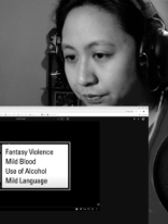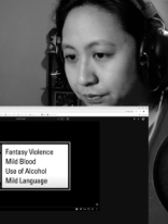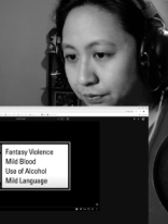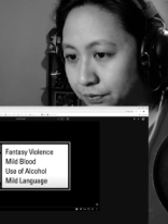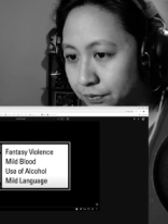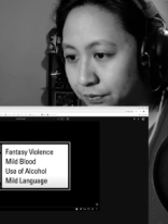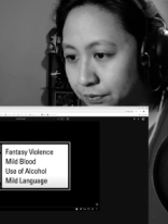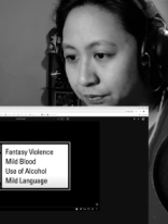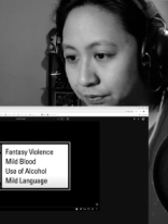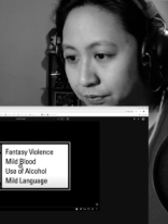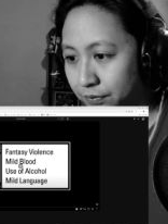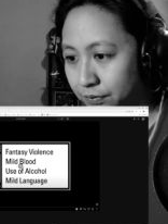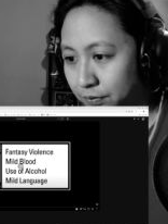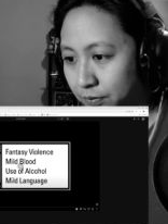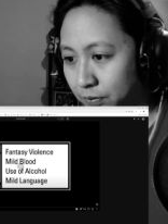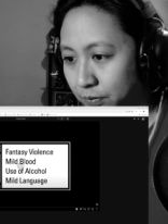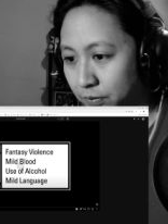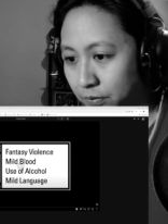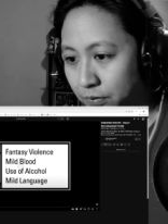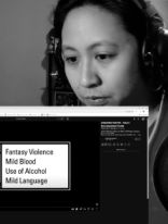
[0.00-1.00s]
Rated
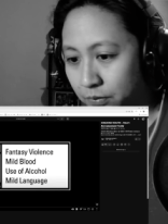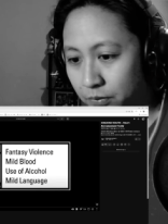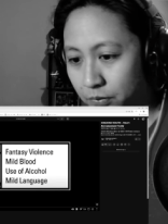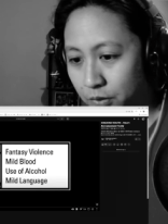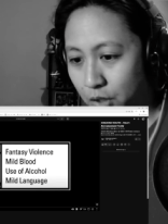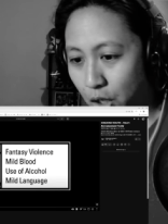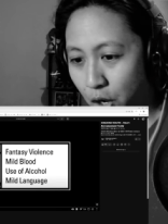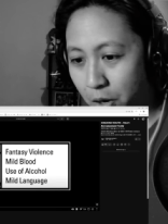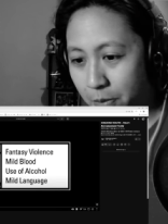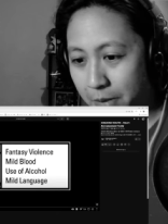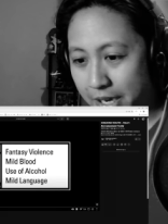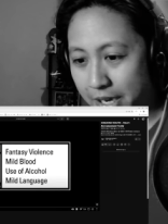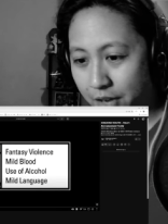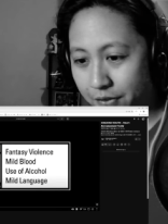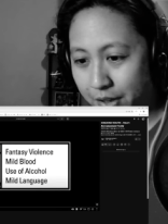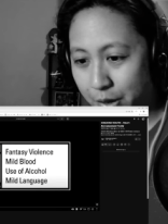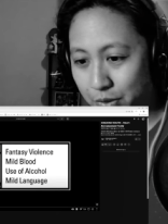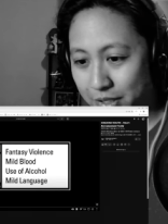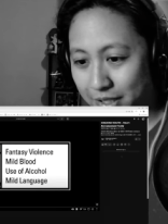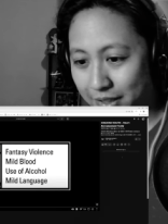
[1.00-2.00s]
E10. Oh my god,
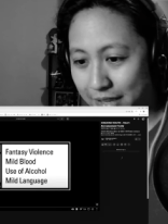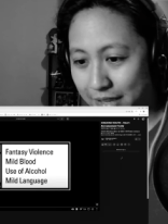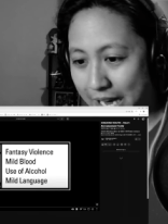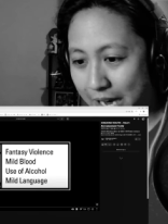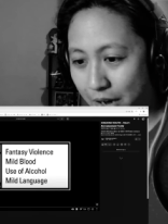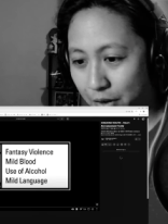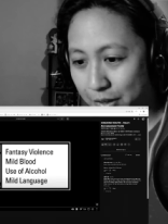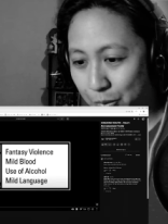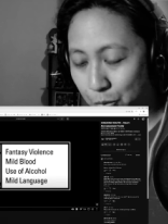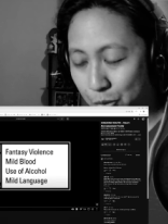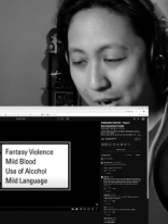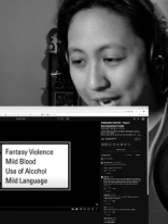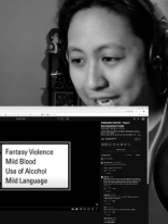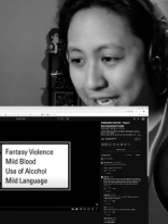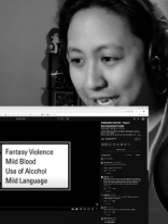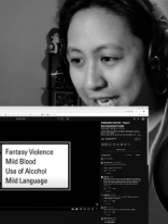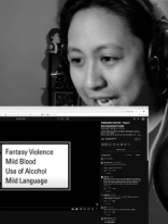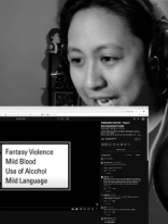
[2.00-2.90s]
that was loud. Rated